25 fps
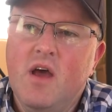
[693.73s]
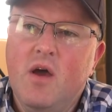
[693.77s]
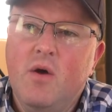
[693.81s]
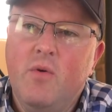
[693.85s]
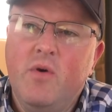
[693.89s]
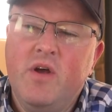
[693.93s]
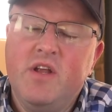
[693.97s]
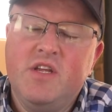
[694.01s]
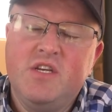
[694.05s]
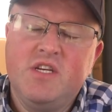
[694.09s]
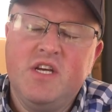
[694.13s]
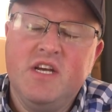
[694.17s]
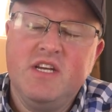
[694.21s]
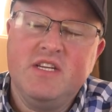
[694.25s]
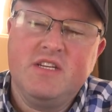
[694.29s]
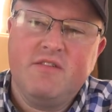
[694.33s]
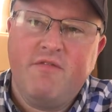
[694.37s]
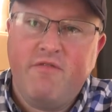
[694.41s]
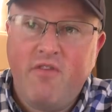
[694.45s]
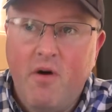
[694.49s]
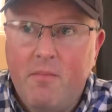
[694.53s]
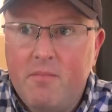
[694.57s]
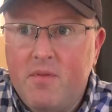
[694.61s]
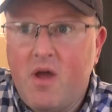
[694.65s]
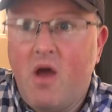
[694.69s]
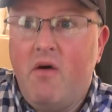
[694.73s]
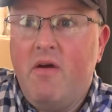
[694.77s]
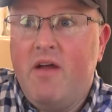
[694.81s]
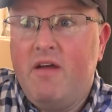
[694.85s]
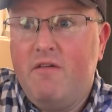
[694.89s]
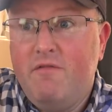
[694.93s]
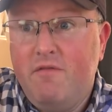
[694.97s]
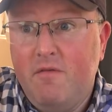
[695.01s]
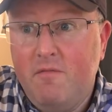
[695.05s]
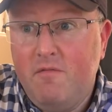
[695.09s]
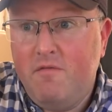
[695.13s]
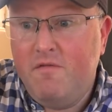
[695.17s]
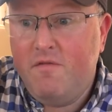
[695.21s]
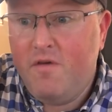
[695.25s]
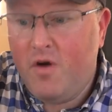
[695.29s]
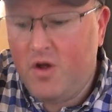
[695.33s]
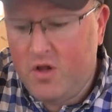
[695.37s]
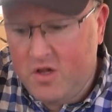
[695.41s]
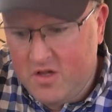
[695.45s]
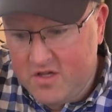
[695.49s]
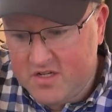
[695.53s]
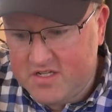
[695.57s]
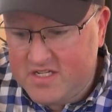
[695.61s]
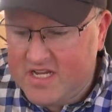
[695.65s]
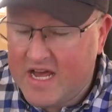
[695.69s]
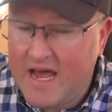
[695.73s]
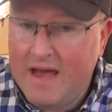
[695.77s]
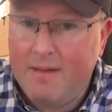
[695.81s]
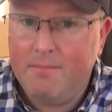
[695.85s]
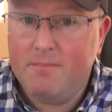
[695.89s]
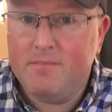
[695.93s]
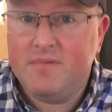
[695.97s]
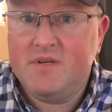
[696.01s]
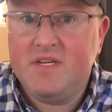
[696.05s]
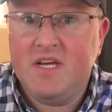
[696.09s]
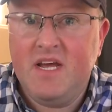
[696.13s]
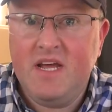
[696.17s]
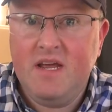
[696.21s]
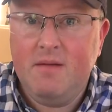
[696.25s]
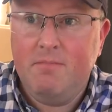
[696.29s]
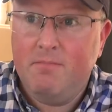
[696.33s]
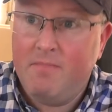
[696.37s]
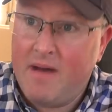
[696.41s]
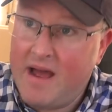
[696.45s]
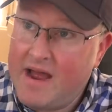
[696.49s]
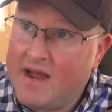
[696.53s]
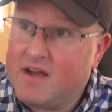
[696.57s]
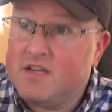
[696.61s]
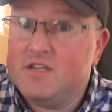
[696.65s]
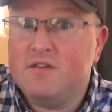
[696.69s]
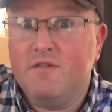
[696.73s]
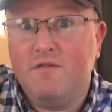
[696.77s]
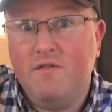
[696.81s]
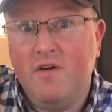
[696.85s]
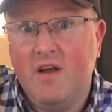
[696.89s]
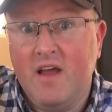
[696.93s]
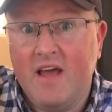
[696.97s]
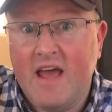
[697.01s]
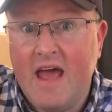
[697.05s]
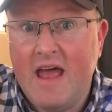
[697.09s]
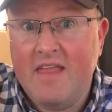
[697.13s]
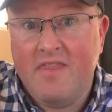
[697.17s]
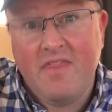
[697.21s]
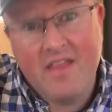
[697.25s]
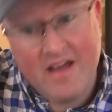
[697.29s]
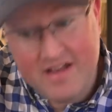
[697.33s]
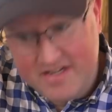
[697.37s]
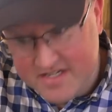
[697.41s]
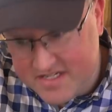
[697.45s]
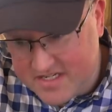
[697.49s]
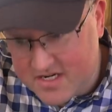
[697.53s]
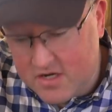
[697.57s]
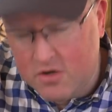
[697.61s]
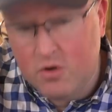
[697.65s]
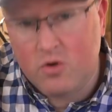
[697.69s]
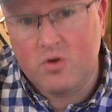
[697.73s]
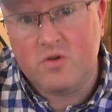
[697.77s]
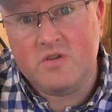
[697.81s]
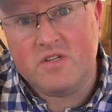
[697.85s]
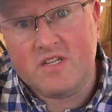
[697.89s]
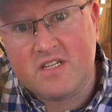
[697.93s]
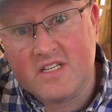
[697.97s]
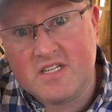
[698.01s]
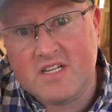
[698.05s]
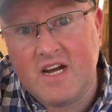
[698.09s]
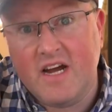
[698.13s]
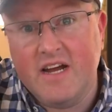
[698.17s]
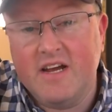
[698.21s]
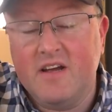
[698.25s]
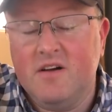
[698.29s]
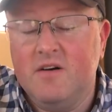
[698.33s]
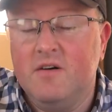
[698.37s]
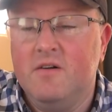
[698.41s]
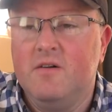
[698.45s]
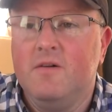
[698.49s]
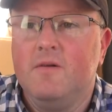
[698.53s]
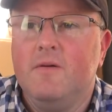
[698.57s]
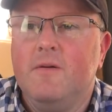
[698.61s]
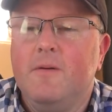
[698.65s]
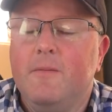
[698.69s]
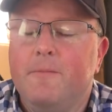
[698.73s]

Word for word: which is from going from full to empty back to full again. That's called a cycle.